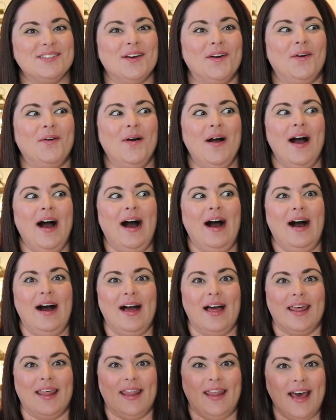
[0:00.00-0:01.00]
So
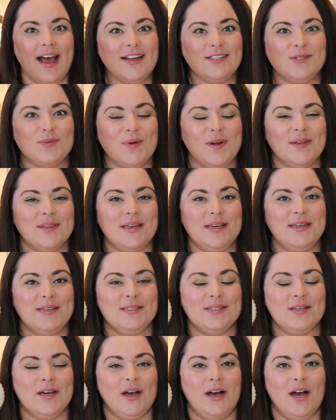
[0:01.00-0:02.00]
that's where
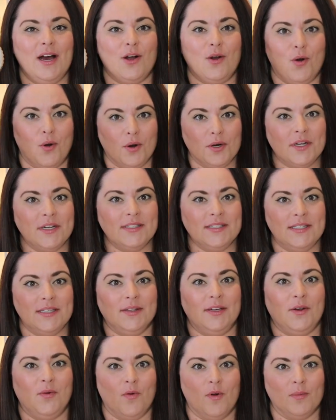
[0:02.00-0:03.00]
these uh, cord
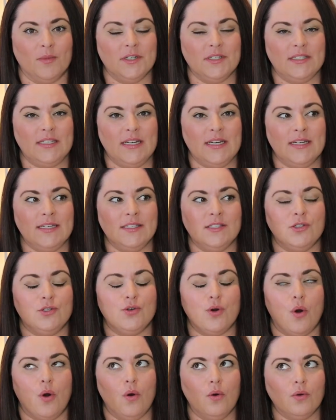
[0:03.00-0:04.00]
concealing warmer stands
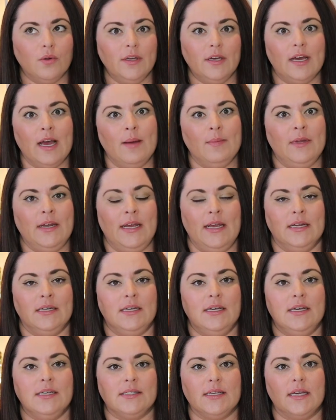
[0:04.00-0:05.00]
totally come in
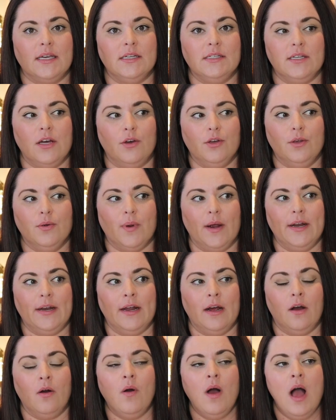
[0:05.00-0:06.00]
handy because I can tell you right
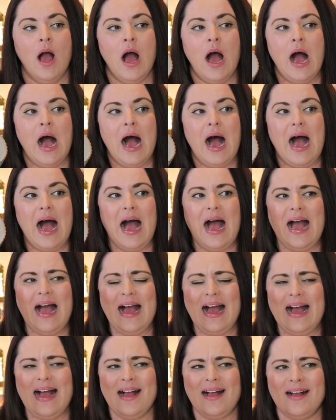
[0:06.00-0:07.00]
now,
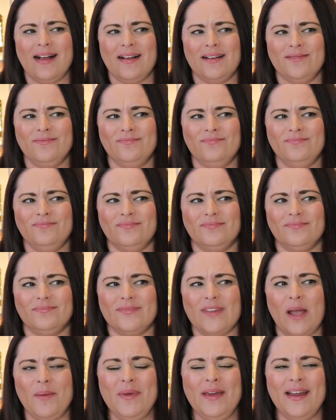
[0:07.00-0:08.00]
um,
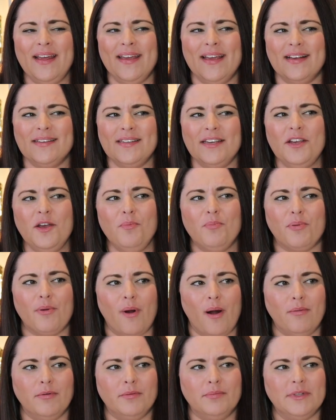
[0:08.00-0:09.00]
I mean, I guess I could
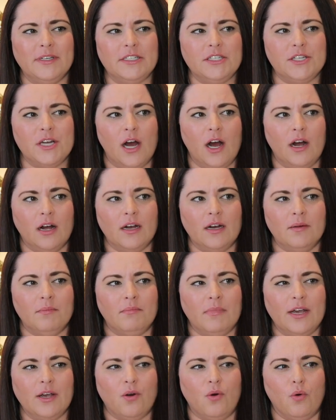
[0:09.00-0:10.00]
probably tuck
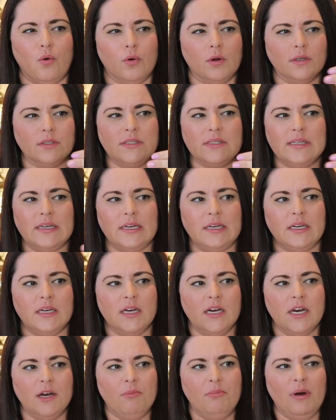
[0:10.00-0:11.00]
my cords like
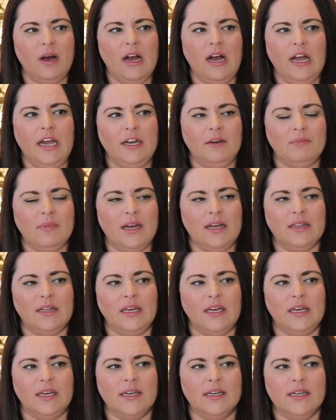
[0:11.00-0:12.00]
behind my
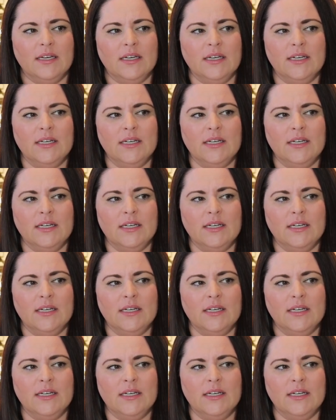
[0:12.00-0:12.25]
like